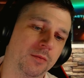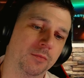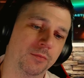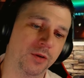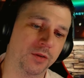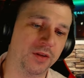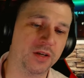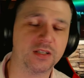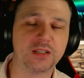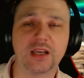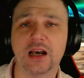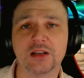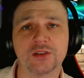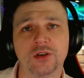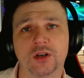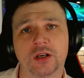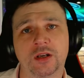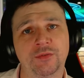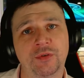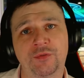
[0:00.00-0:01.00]
But these guys
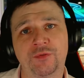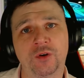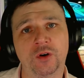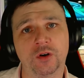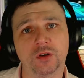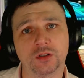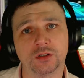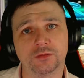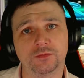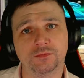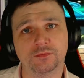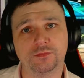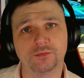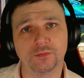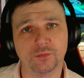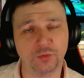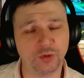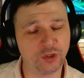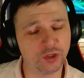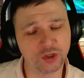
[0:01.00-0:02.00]
don't give a fuck.
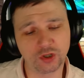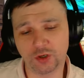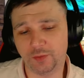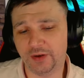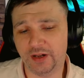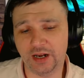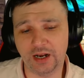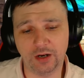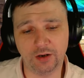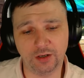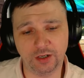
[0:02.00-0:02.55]
We're just coming out,